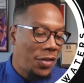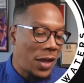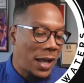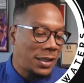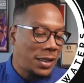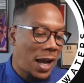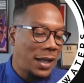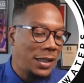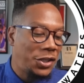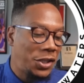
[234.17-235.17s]
That's
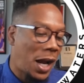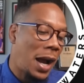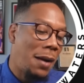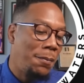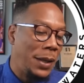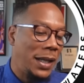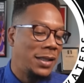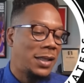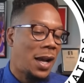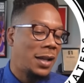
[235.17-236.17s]
not his job,
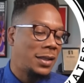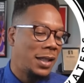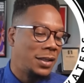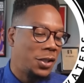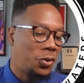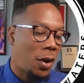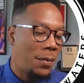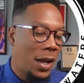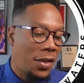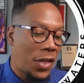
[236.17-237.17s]
Bienstock says to Trump.